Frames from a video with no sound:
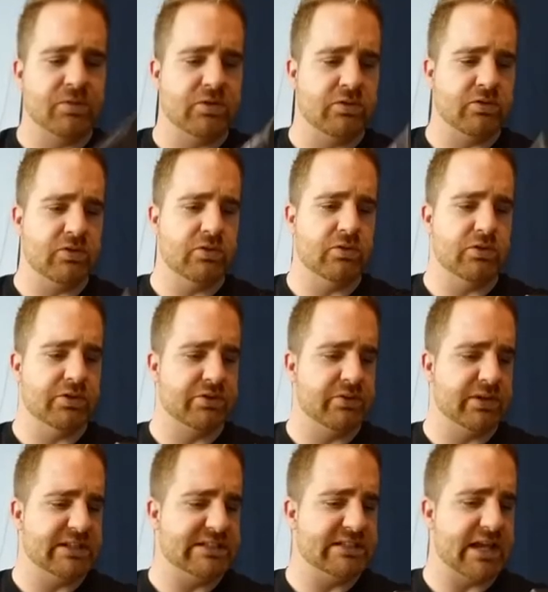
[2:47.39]
to two or
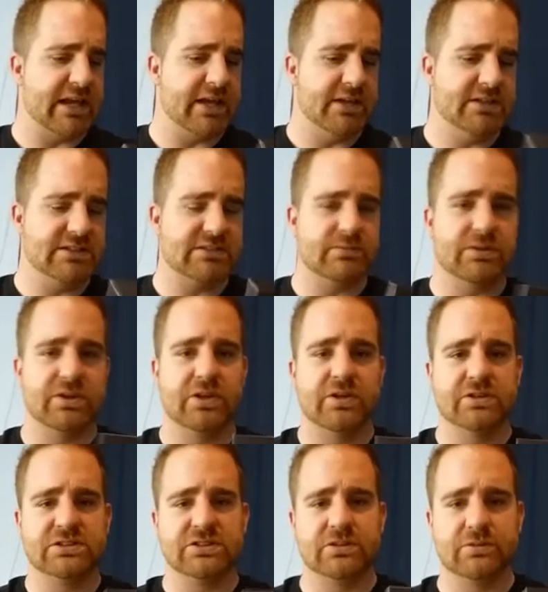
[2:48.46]
three seconds when you
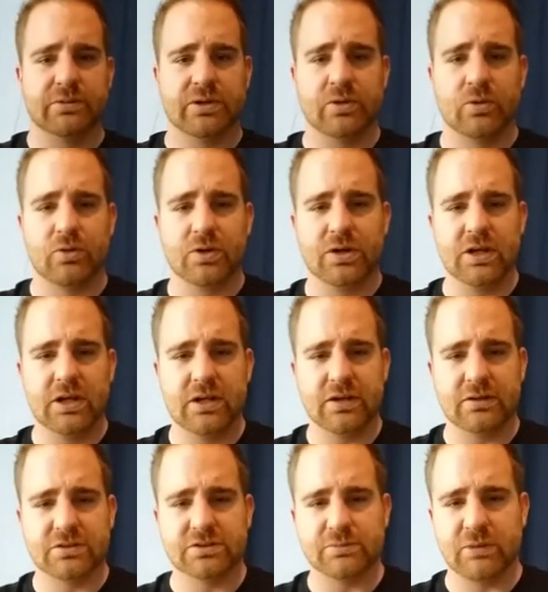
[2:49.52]
used to record.
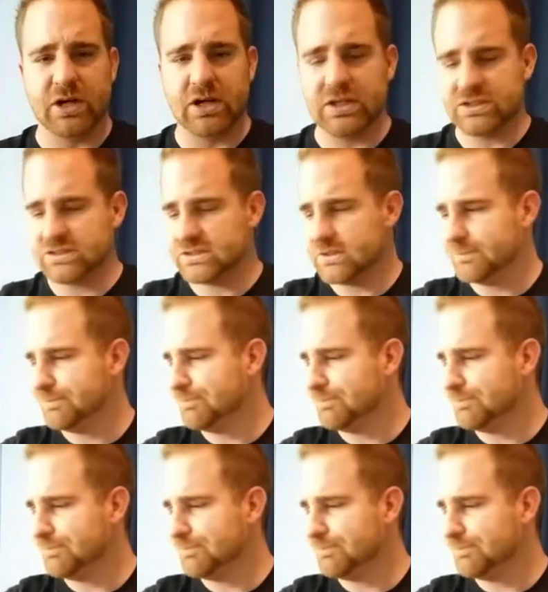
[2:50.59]
There's a box,